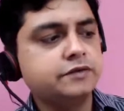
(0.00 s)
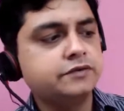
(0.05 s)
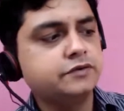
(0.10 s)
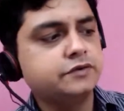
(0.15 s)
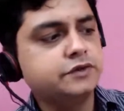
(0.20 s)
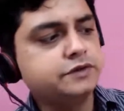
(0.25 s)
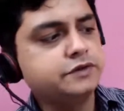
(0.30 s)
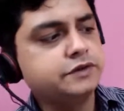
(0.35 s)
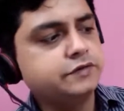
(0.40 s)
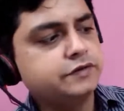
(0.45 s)
So
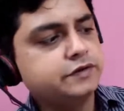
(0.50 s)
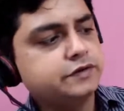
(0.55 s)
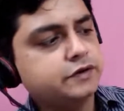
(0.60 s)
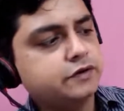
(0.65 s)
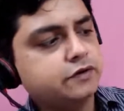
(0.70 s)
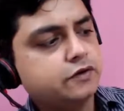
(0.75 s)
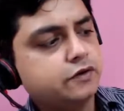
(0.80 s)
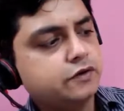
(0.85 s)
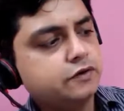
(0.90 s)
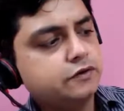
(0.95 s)
these events are
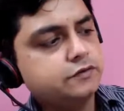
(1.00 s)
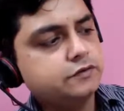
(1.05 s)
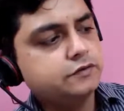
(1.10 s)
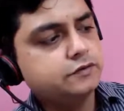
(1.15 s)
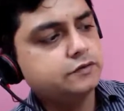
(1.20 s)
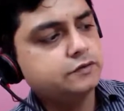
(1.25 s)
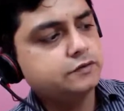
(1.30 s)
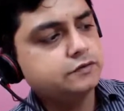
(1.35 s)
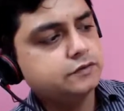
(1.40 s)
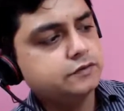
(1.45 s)
gone.
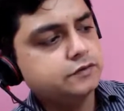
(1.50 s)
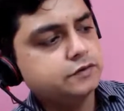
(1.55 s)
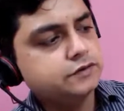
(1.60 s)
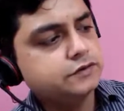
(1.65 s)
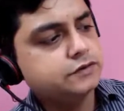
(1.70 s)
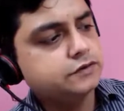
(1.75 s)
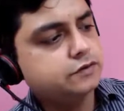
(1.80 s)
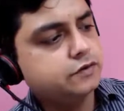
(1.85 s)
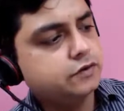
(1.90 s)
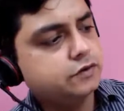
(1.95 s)
This
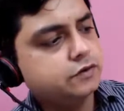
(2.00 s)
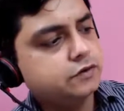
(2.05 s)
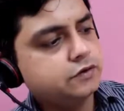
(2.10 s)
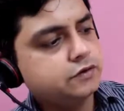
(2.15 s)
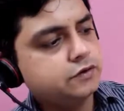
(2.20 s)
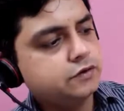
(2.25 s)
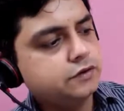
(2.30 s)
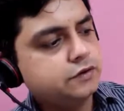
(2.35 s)
is gone.